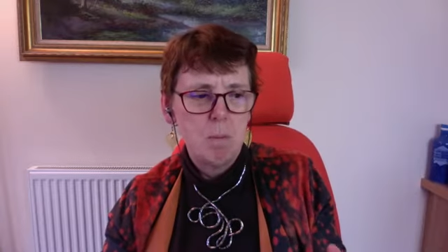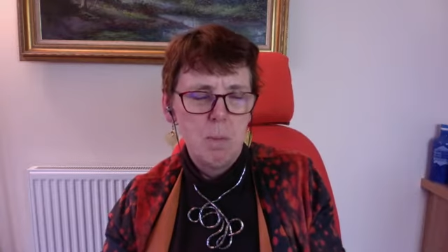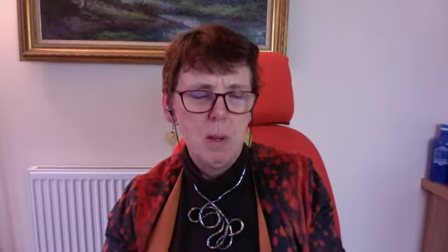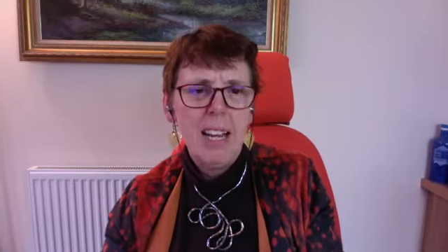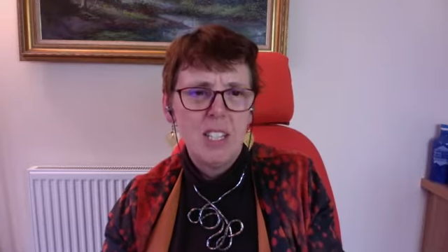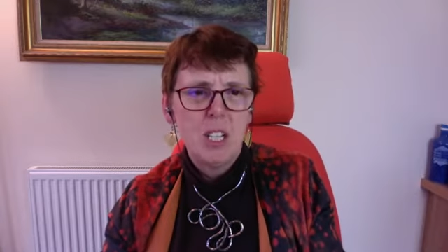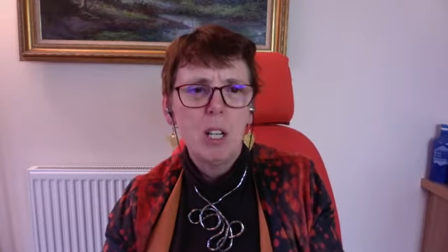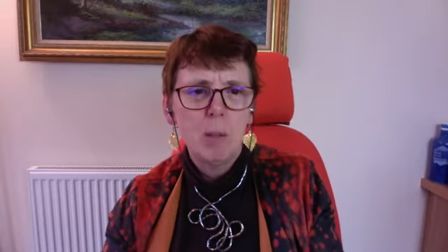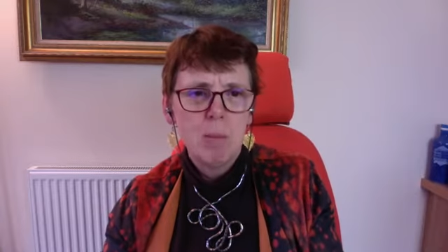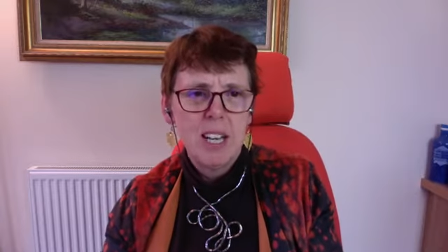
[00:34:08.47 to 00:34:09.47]
his
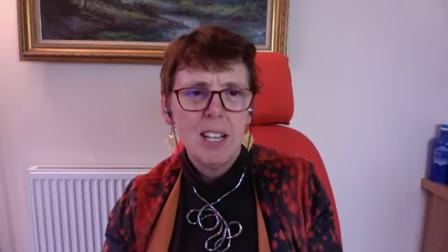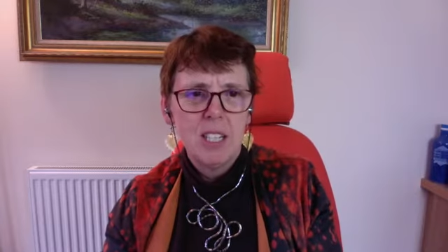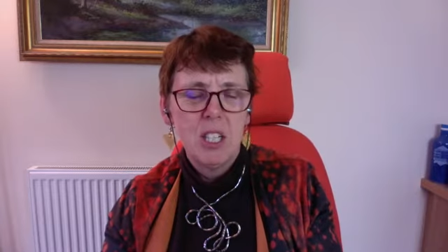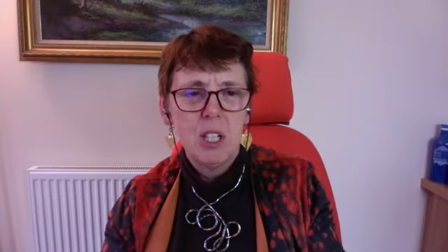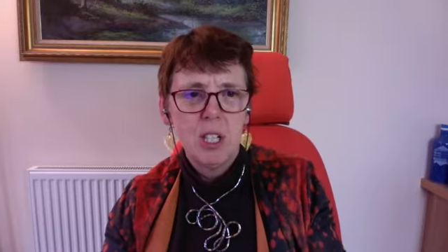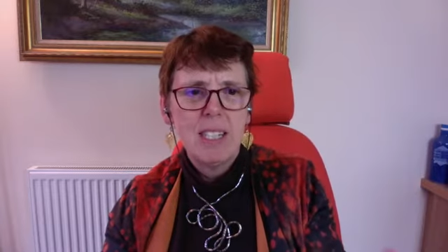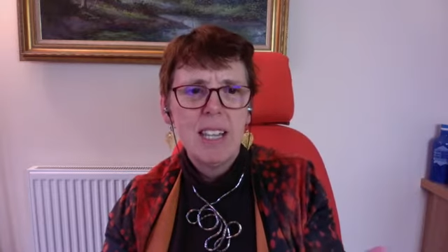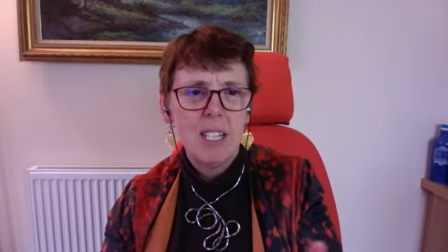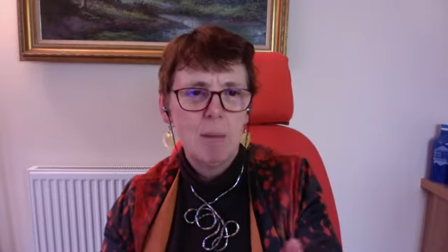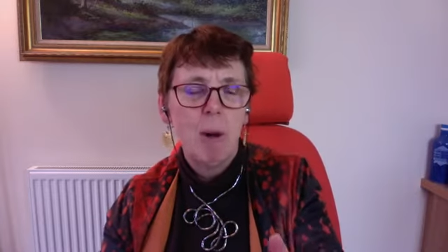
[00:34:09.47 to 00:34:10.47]
circumstances just
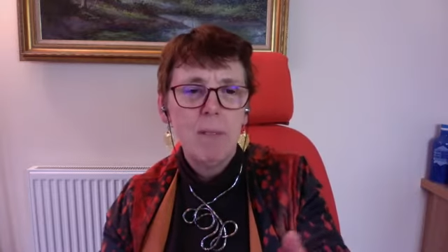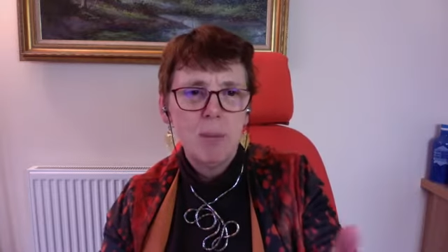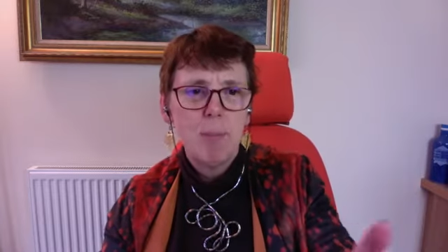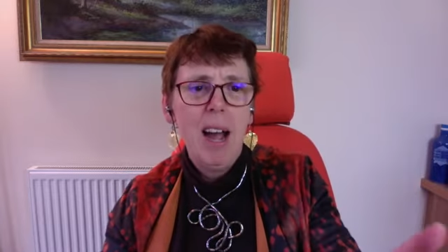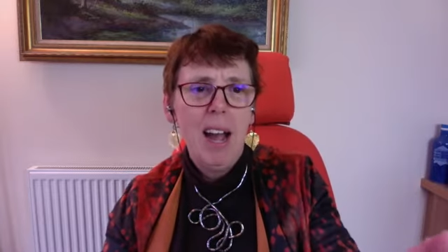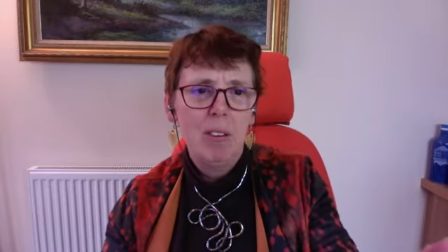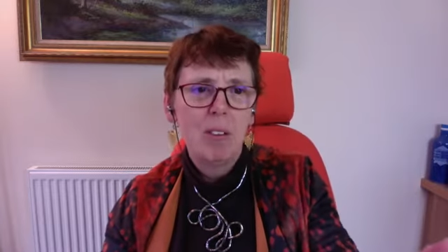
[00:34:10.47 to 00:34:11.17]
led him on this path.